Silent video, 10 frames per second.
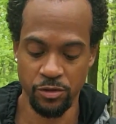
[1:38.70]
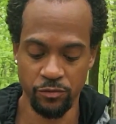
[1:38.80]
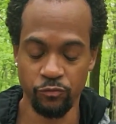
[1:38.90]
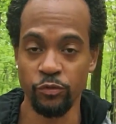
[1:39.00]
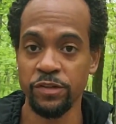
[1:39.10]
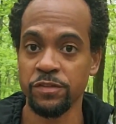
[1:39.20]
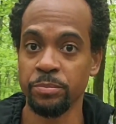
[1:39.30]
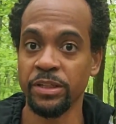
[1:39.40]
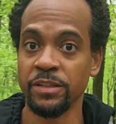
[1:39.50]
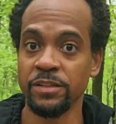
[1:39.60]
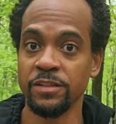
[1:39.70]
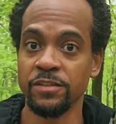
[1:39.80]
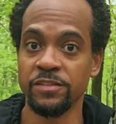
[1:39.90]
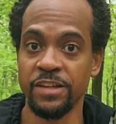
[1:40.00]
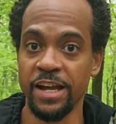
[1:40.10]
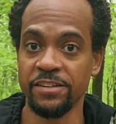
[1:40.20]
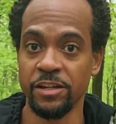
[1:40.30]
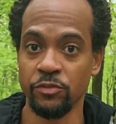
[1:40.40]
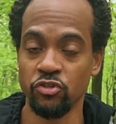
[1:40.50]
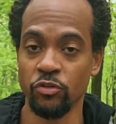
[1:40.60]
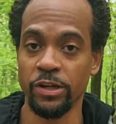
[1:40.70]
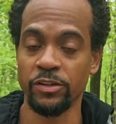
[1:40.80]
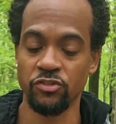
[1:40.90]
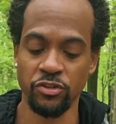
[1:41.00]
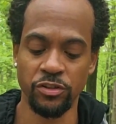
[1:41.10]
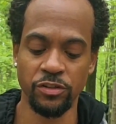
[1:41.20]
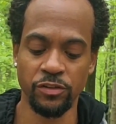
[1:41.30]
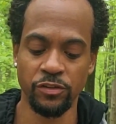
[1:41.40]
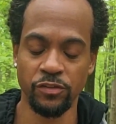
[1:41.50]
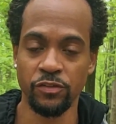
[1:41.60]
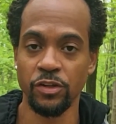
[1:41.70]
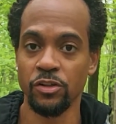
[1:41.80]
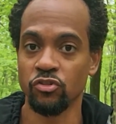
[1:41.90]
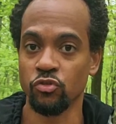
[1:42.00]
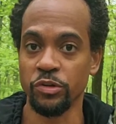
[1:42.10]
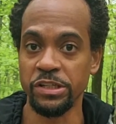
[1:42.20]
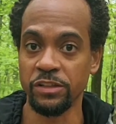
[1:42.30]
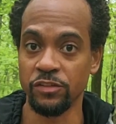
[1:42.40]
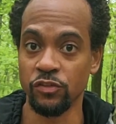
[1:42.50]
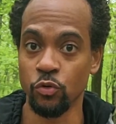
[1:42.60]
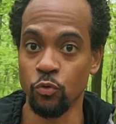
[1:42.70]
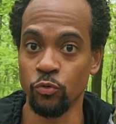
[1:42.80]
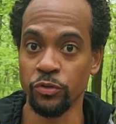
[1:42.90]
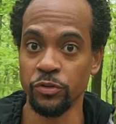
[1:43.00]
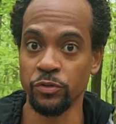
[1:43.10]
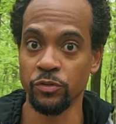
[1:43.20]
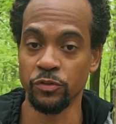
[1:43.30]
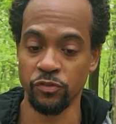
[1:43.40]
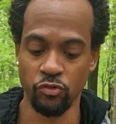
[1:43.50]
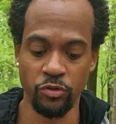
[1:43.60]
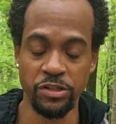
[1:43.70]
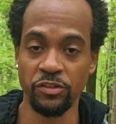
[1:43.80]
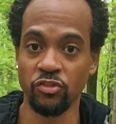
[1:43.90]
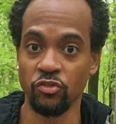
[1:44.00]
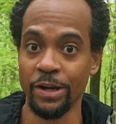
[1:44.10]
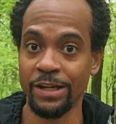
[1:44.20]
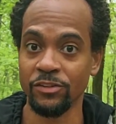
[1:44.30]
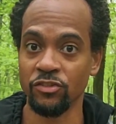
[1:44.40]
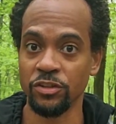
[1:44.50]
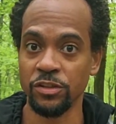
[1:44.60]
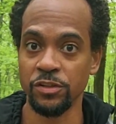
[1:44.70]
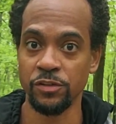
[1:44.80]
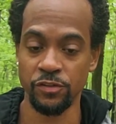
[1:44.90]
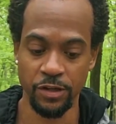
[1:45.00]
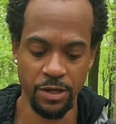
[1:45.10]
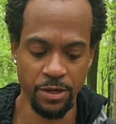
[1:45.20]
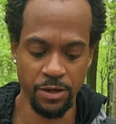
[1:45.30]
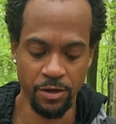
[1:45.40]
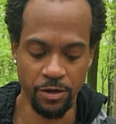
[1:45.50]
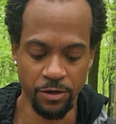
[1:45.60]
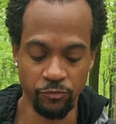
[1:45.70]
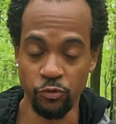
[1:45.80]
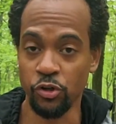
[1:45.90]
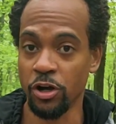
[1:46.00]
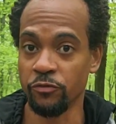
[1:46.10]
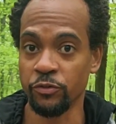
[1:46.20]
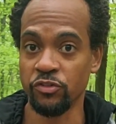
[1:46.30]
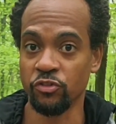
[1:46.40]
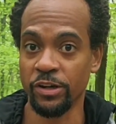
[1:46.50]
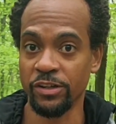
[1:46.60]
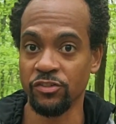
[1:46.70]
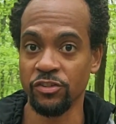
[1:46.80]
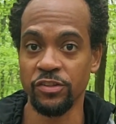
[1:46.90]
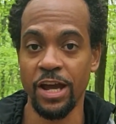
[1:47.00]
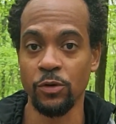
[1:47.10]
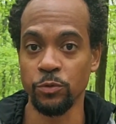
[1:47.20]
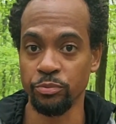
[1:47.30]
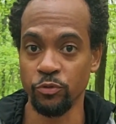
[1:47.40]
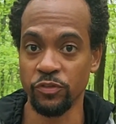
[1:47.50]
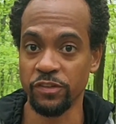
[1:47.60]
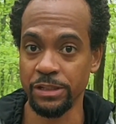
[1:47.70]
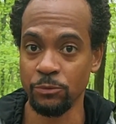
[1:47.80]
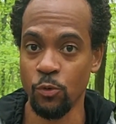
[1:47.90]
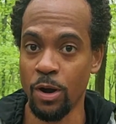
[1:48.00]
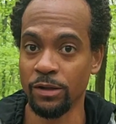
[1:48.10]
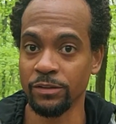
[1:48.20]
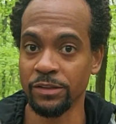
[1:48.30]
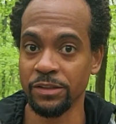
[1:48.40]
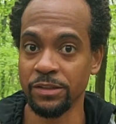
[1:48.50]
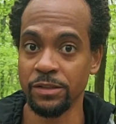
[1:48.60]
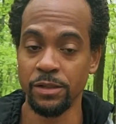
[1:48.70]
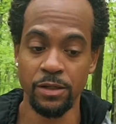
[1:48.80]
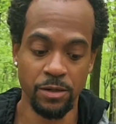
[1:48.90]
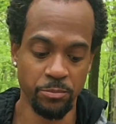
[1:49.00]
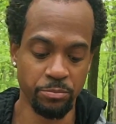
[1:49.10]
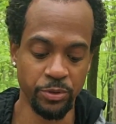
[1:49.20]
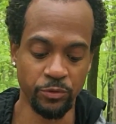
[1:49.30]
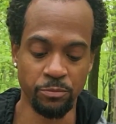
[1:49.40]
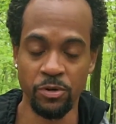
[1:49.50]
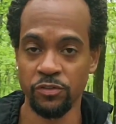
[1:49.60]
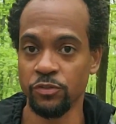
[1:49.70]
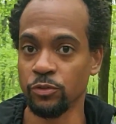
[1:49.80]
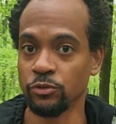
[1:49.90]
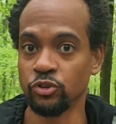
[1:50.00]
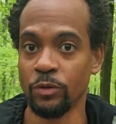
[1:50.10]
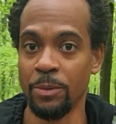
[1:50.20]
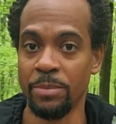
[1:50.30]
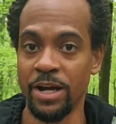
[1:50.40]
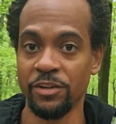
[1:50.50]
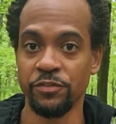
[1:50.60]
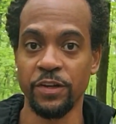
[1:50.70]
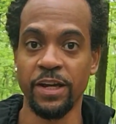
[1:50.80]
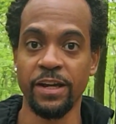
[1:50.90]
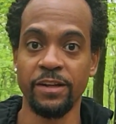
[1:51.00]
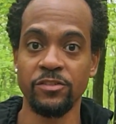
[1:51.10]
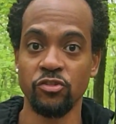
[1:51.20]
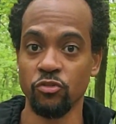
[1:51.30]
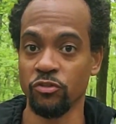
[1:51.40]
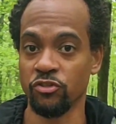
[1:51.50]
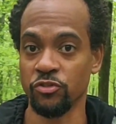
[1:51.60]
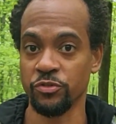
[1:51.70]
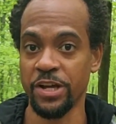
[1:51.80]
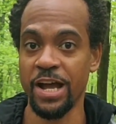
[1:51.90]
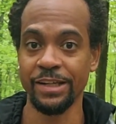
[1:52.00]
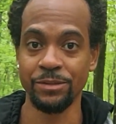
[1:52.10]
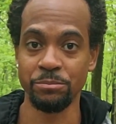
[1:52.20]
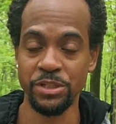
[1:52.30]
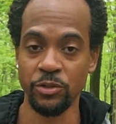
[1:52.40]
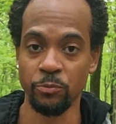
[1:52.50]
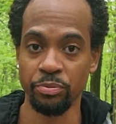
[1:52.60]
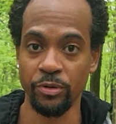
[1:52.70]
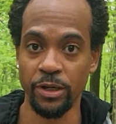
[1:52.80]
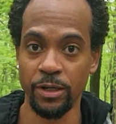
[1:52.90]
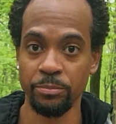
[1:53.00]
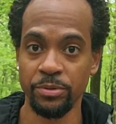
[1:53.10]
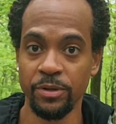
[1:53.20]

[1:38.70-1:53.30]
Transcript: Recipes, dietary strategies, training tutorials, training strategies, uh, recovery strategies, how to improve sleep quality, build muscle, drop body fat, structure your diet, meal prep,